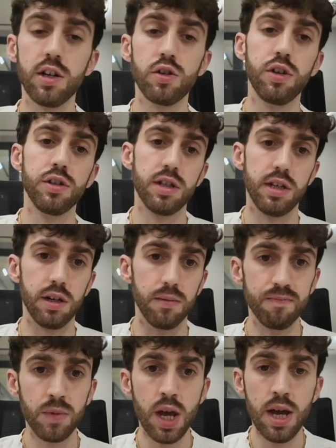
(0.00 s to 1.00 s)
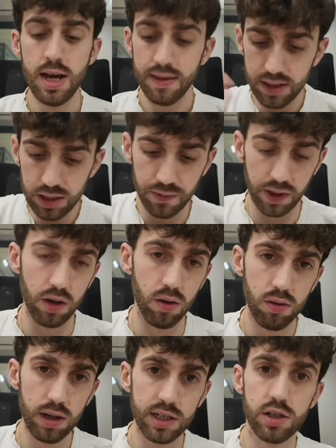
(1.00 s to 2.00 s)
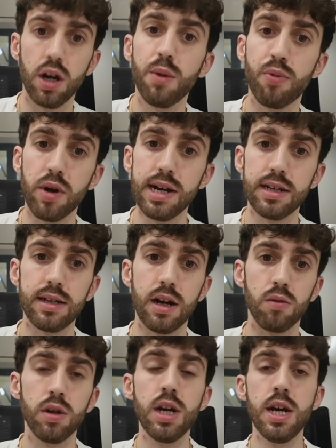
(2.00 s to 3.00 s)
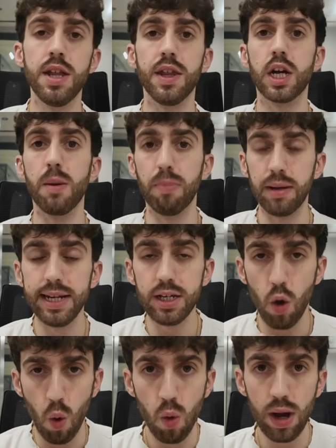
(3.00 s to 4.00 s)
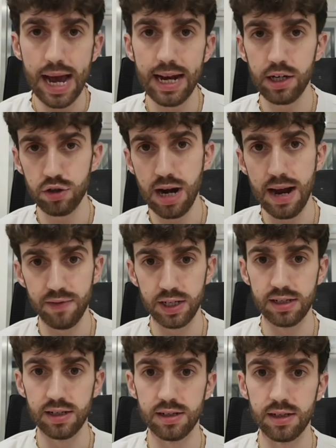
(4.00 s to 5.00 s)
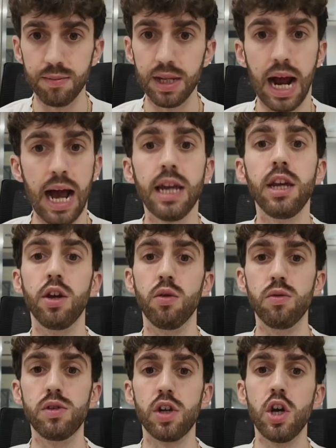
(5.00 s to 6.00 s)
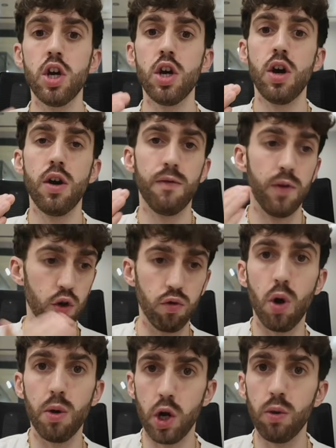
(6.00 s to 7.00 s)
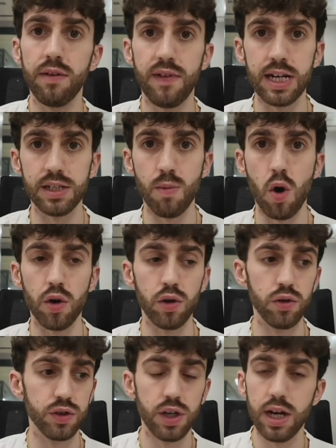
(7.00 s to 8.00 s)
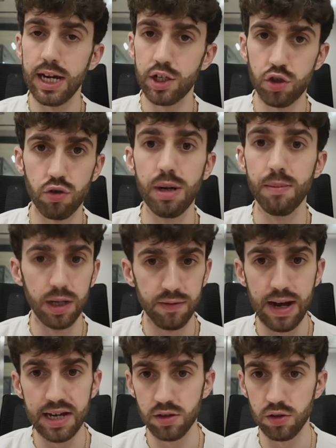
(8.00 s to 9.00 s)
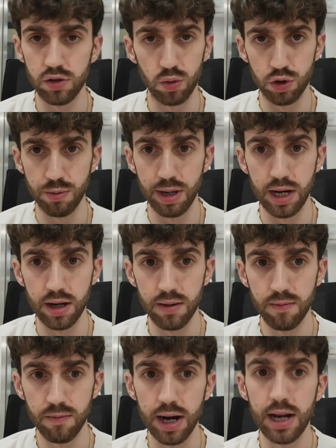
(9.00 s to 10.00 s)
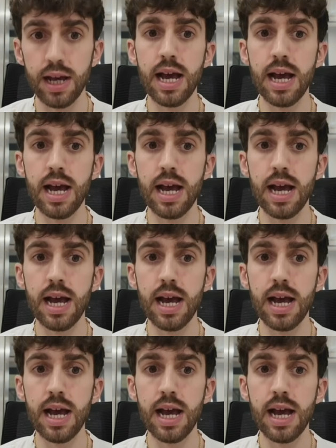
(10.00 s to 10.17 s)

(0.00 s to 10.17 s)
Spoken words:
All right, so here's the deal. This video is going to break down the complete organic traffic system that I use for growing OnlyFans models extremely fast on social media, right?